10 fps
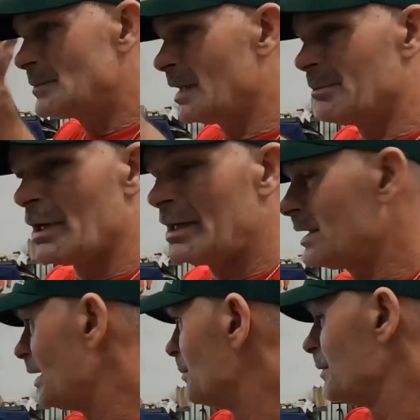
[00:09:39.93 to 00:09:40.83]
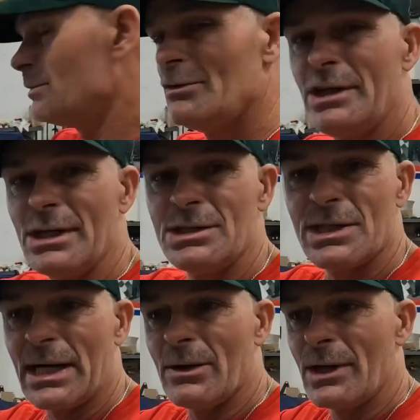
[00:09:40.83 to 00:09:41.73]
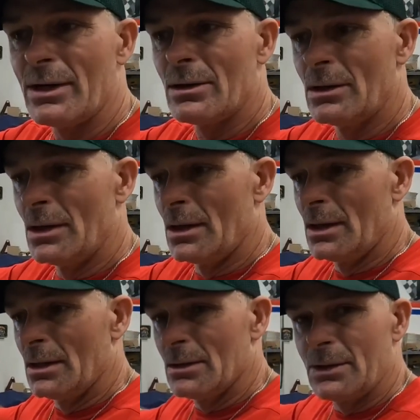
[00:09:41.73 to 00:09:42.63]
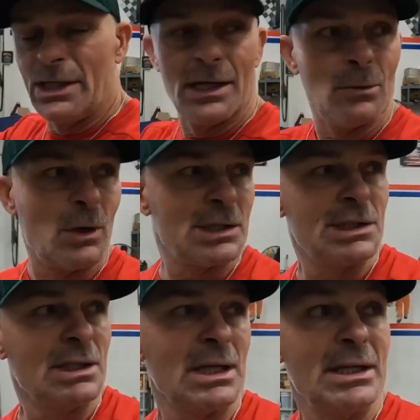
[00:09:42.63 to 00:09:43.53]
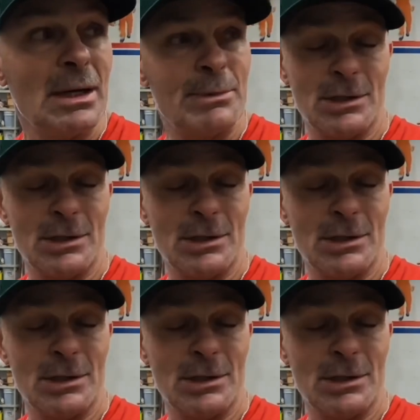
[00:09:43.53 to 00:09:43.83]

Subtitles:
Get Brandon to help me move the engine out there, get it washed and cleaned up.